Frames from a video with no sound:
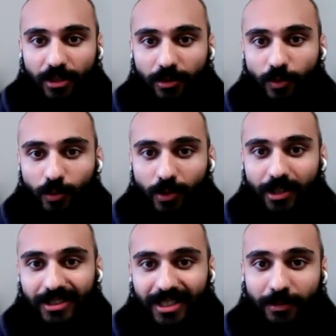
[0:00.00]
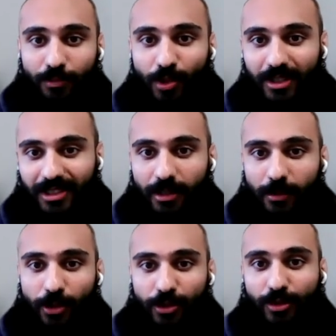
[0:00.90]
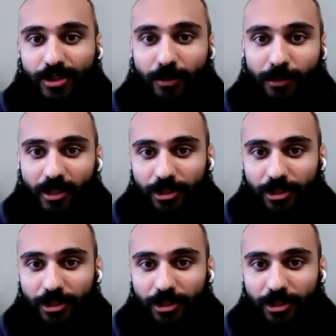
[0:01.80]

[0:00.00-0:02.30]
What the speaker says: These are what is impressing upon your